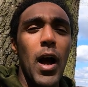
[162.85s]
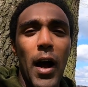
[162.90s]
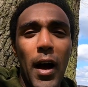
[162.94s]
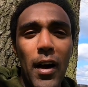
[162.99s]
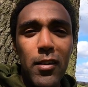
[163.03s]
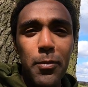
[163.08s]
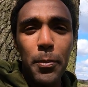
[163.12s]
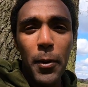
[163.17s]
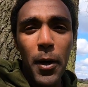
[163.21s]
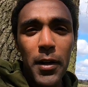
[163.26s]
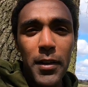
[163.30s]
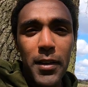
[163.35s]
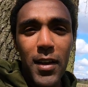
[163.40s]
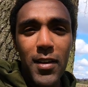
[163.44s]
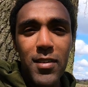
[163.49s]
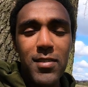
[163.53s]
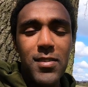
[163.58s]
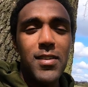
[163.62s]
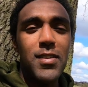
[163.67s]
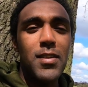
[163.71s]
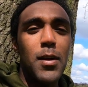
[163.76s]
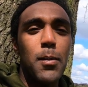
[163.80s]
I sparred
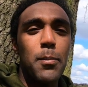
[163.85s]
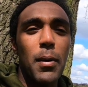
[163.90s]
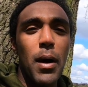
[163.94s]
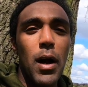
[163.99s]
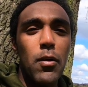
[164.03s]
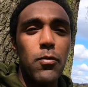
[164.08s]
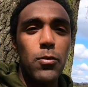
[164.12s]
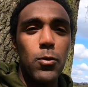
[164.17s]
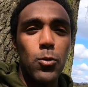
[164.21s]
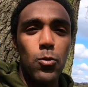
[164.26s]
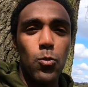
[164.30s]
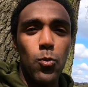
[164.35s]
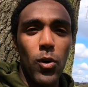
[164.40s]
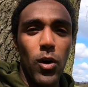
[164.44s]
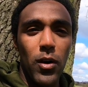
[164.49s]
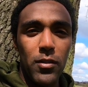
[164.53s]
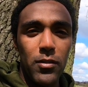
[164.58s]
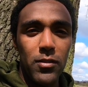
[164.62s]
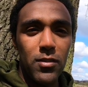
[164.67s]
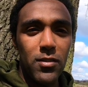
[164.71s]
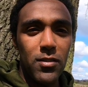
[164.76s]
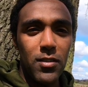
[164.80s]
Ebanie Byfield
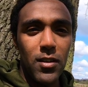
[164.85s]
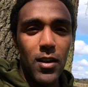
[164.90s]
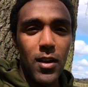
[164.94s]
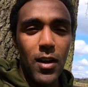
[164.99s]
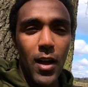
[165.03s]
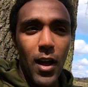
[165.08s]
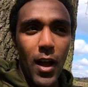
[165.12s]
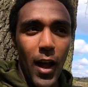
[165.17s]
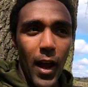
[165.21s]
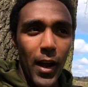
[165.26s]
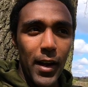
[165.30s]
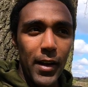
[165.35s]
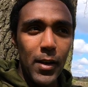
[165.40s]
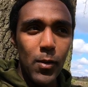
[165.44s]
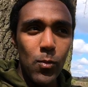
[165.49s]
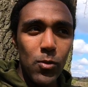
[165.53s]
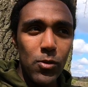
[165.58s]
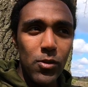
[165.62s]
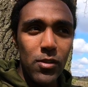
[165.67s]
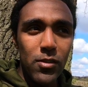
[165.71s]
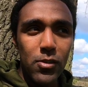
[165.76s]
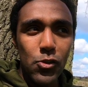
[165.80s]
once, and he
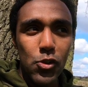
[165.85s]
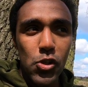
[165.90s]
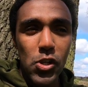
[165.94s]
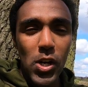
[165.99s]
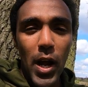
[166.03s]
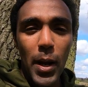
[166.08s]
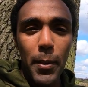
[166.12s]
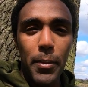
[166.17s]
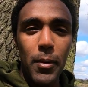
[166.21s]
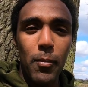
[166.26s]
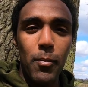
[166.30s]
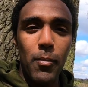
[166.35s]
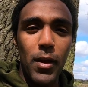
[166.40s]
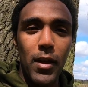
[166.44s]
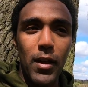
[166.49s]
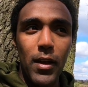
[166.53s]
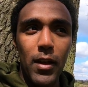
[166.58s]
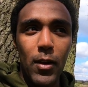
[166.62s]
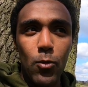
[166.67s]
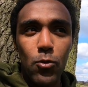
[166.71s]
was just jabbing me.